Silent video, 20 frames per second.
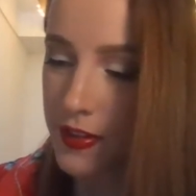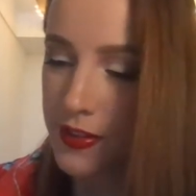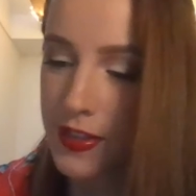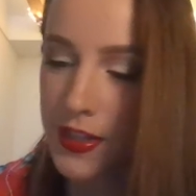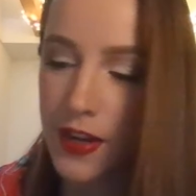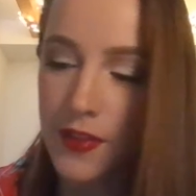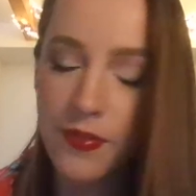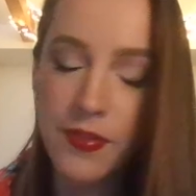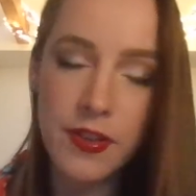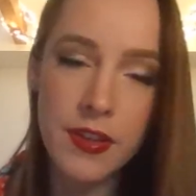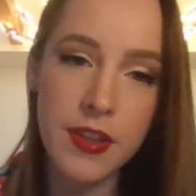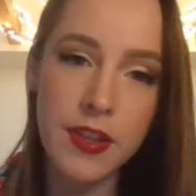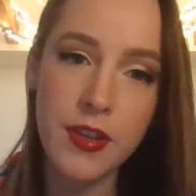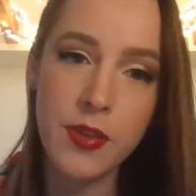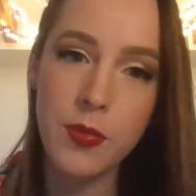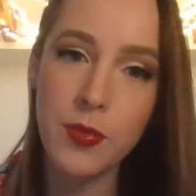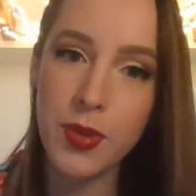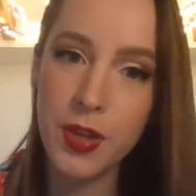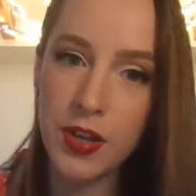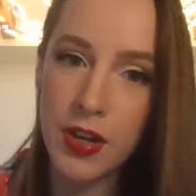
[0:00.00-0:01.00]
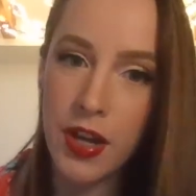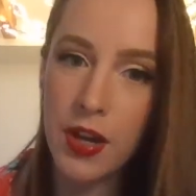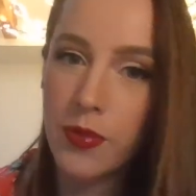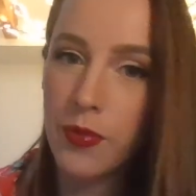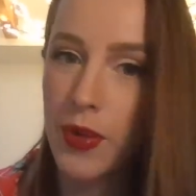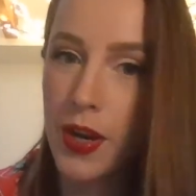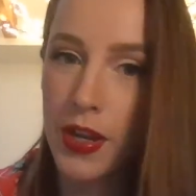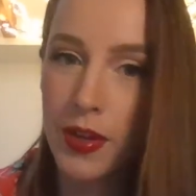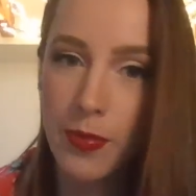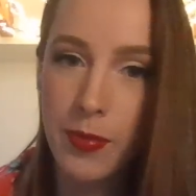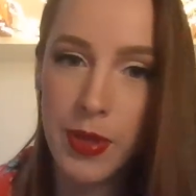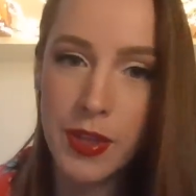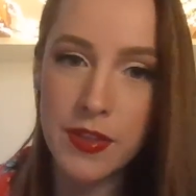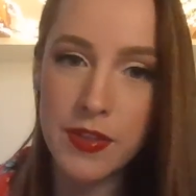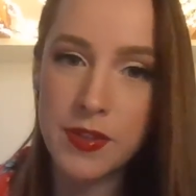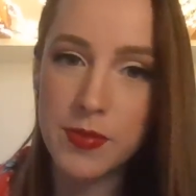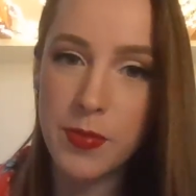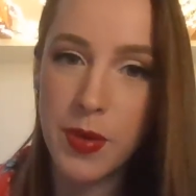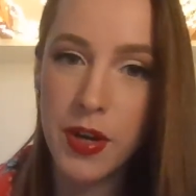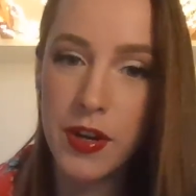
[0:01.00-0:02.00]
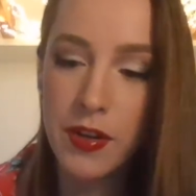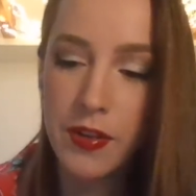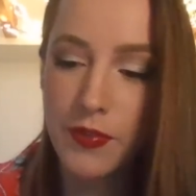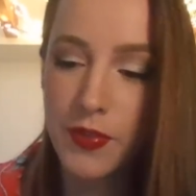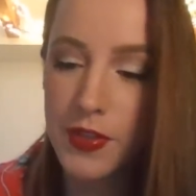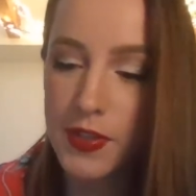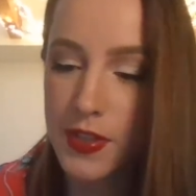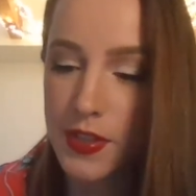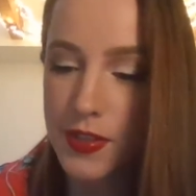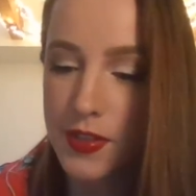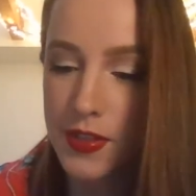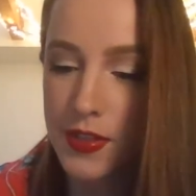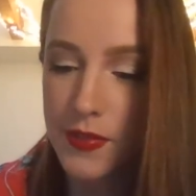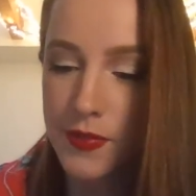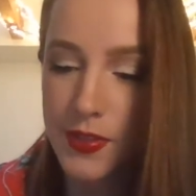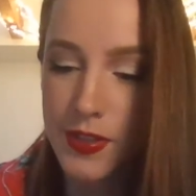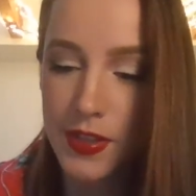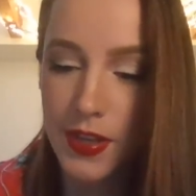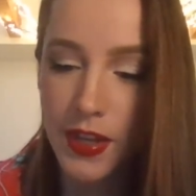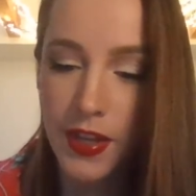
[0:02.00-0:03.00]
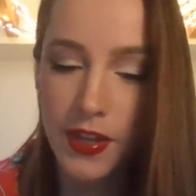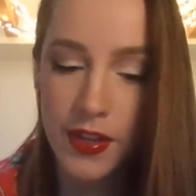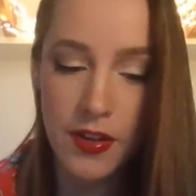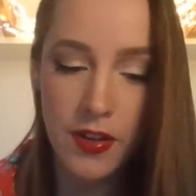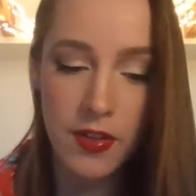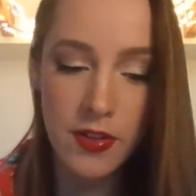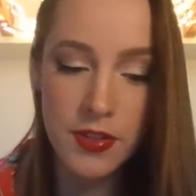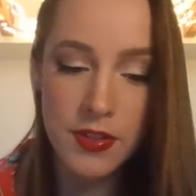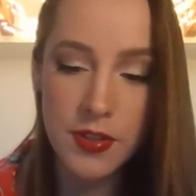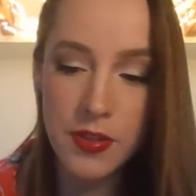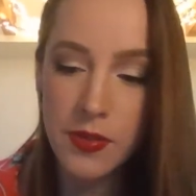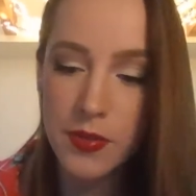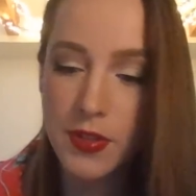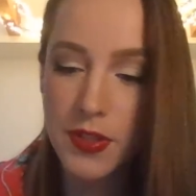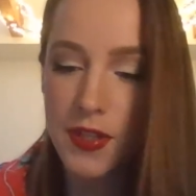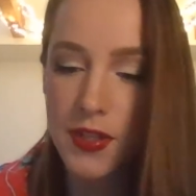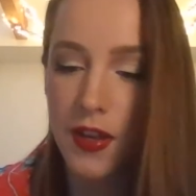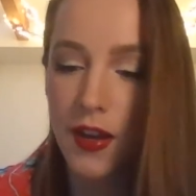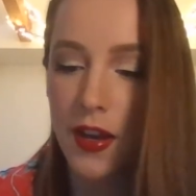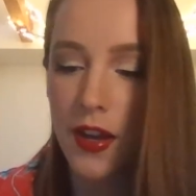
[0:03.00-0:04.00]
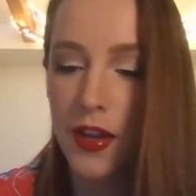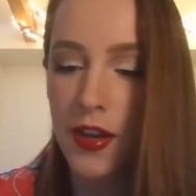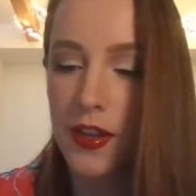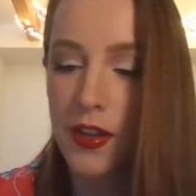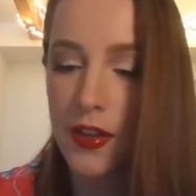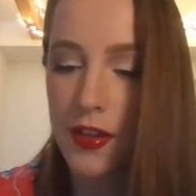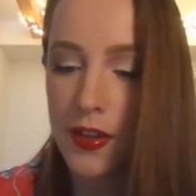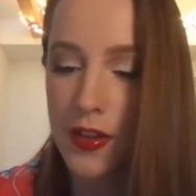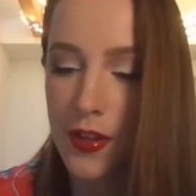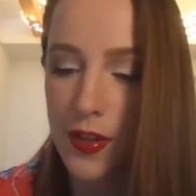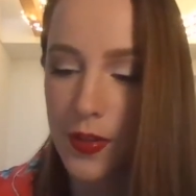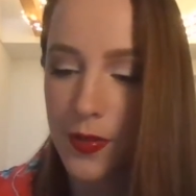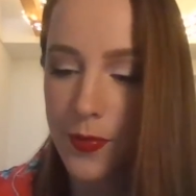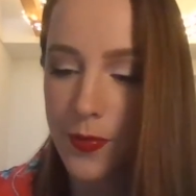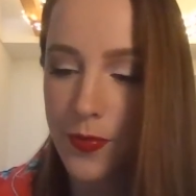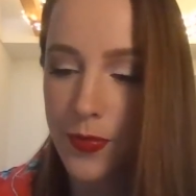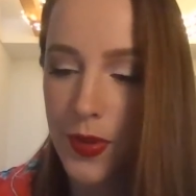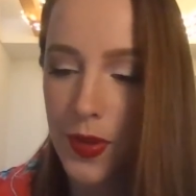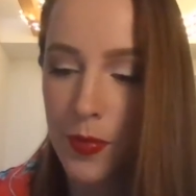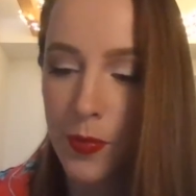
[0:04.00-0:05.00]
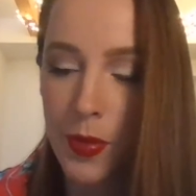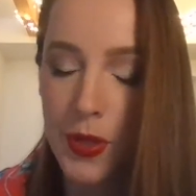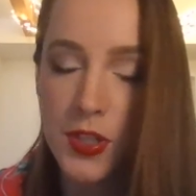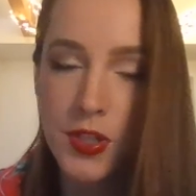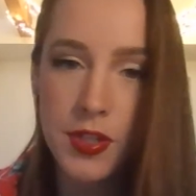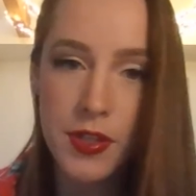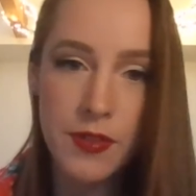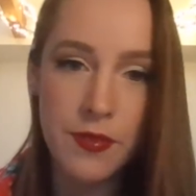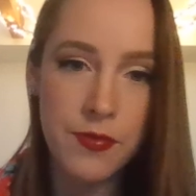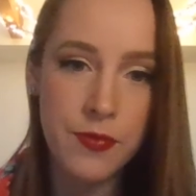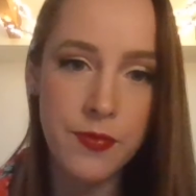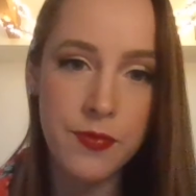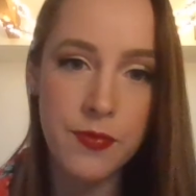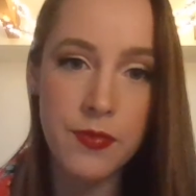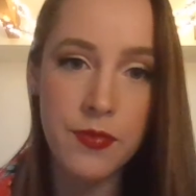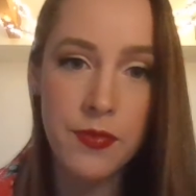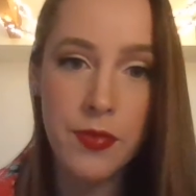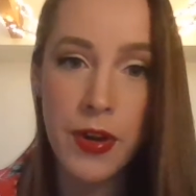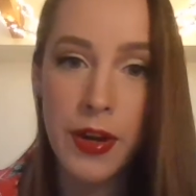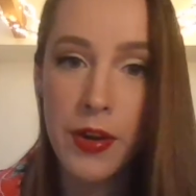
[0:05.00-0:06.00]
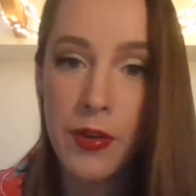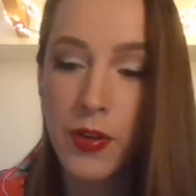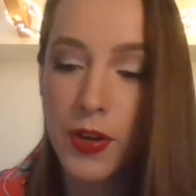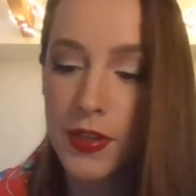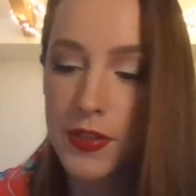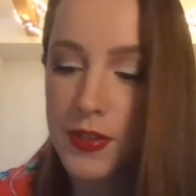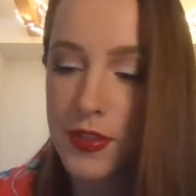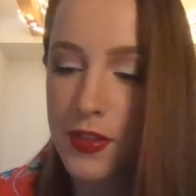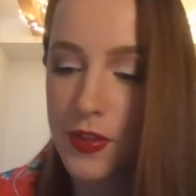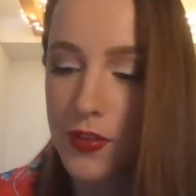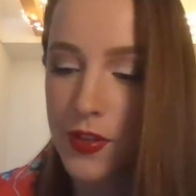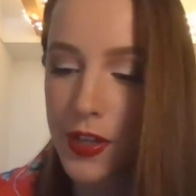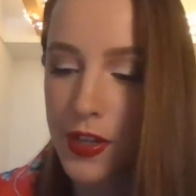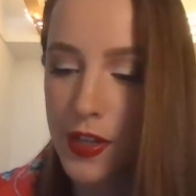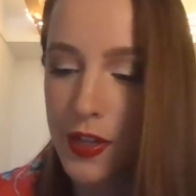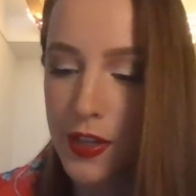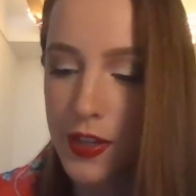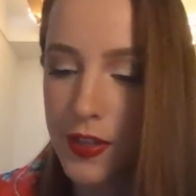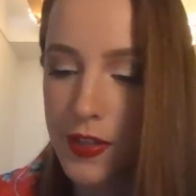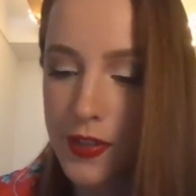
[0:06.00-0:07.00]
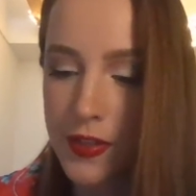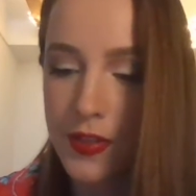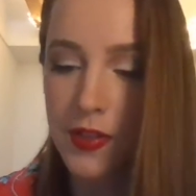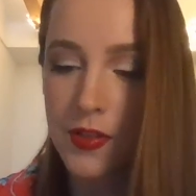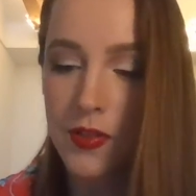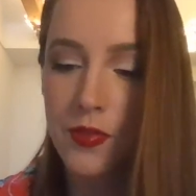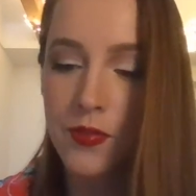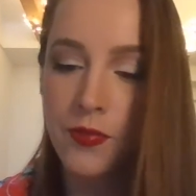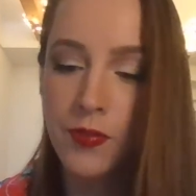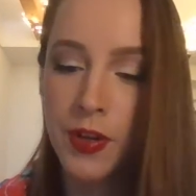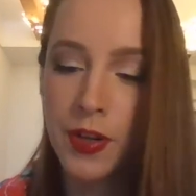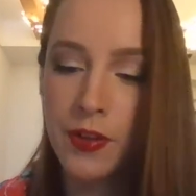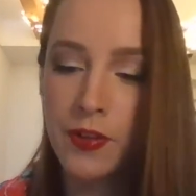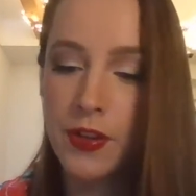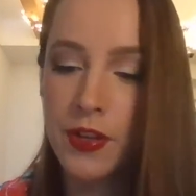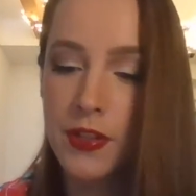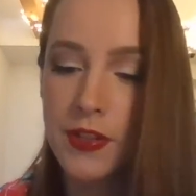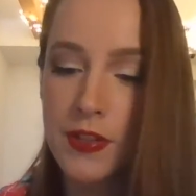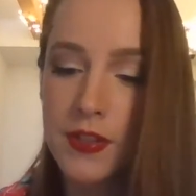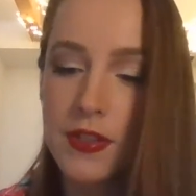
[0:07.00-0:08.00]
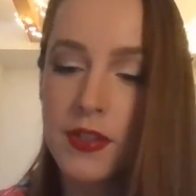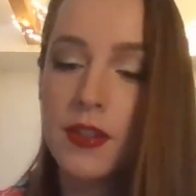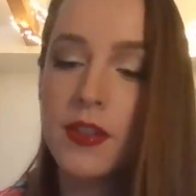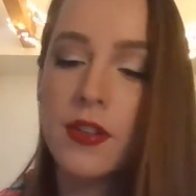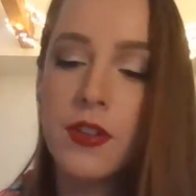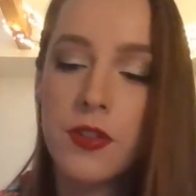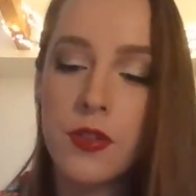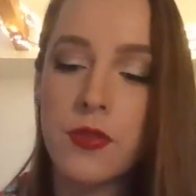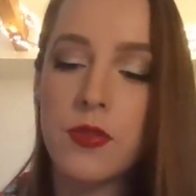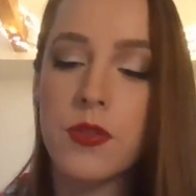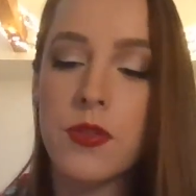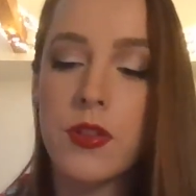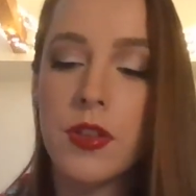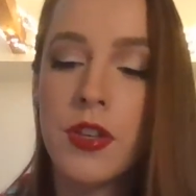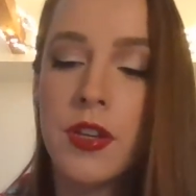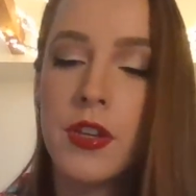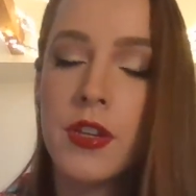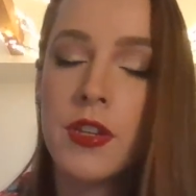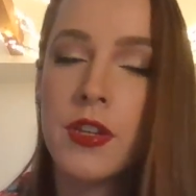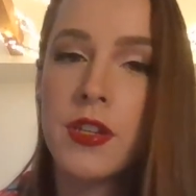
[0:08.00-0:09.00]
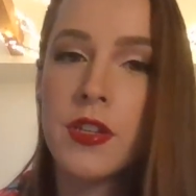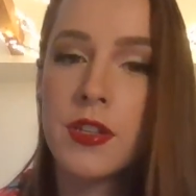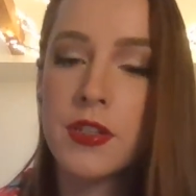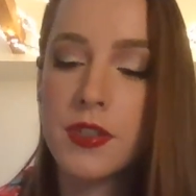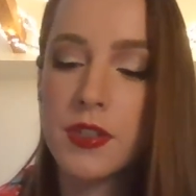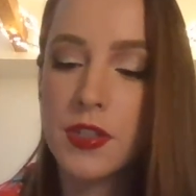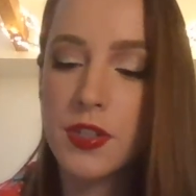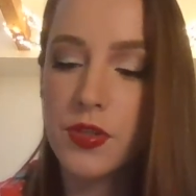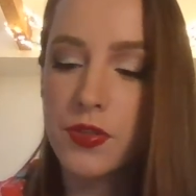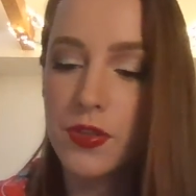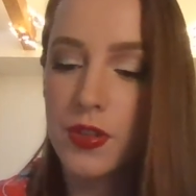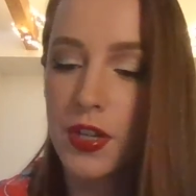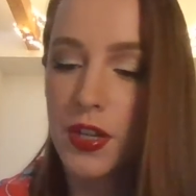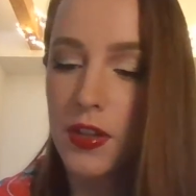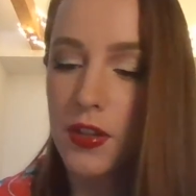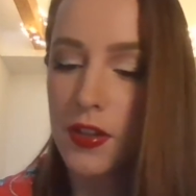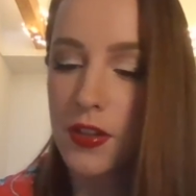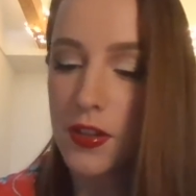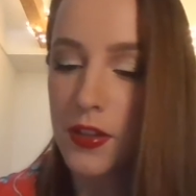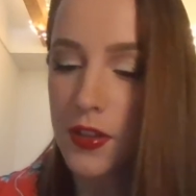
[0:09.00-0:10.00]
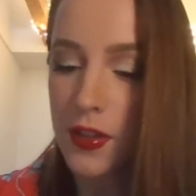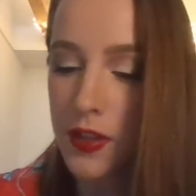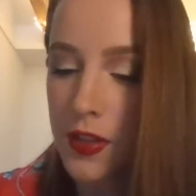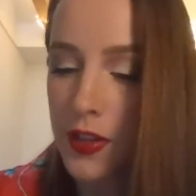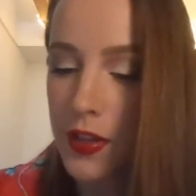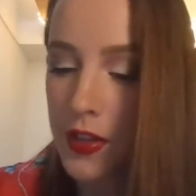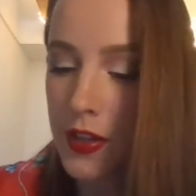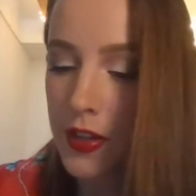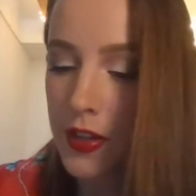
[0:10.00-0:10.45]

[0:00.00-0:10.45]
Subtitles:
Definitely would not recommend this product for sensitive skin. Also, it's got a bunch of fragrance ingredients. So fragrance, linalool, citronellol.